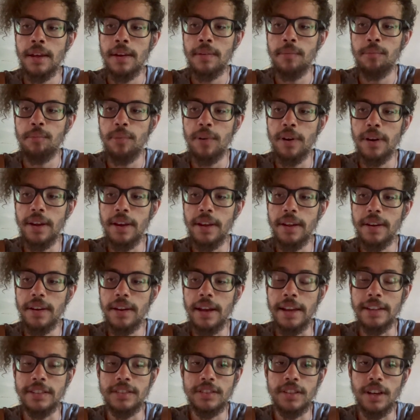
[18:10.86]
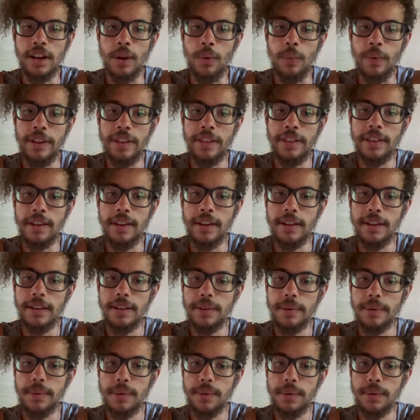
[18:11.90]
but i stuck with it
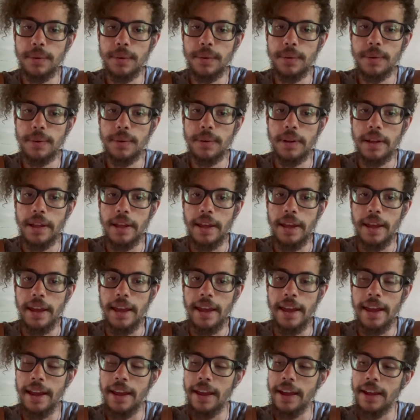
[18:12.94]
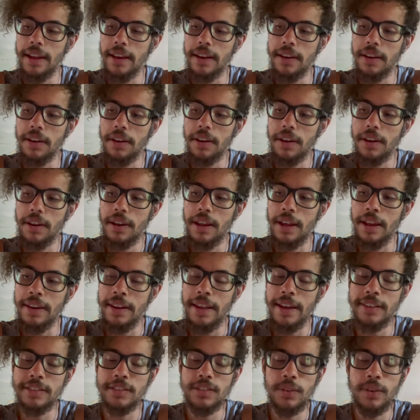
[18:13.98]
and and
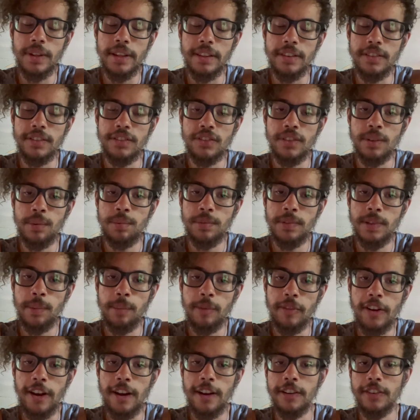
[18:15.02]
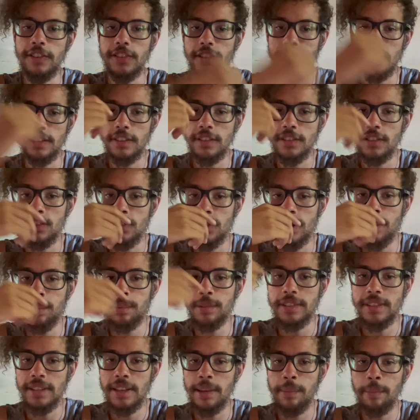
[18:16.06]
yeah, so like the strip stream of con- strip
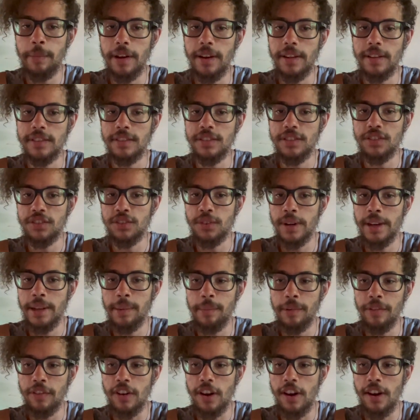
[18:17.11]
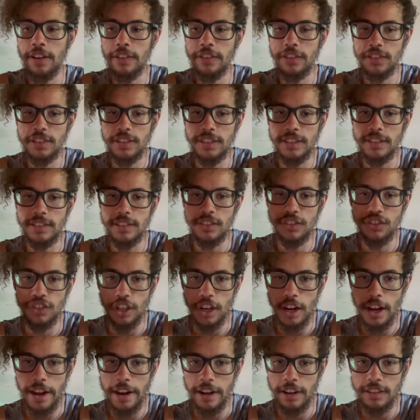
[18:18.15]
stream stream of consciousness is your
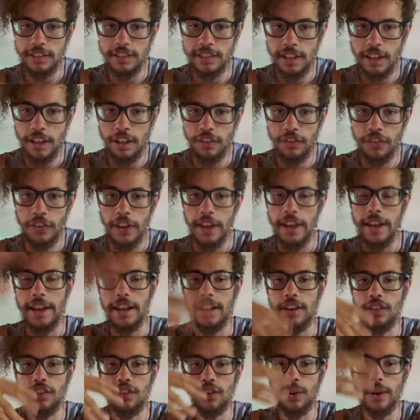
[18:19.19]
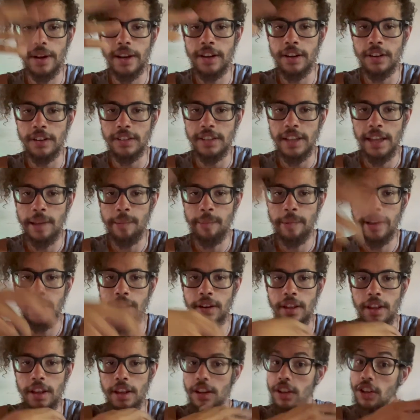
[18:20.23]
higher self. It is your inner
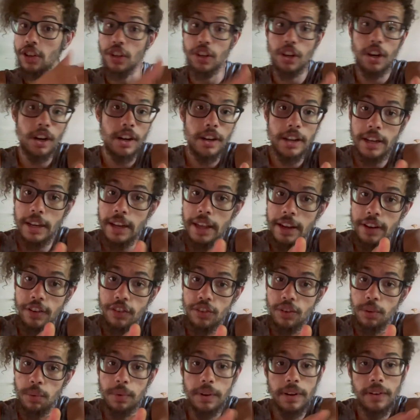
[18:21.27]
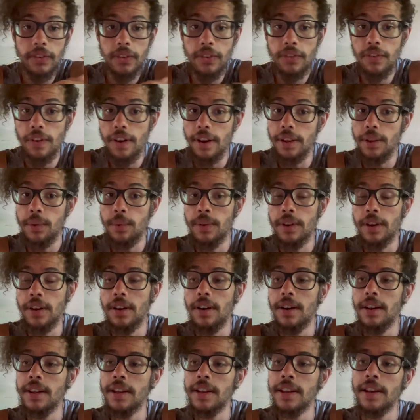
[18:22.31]
daemon, your guardian angel, whatever the fuck you want to
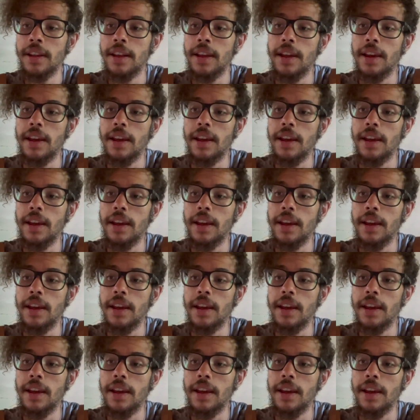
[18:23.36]
call it.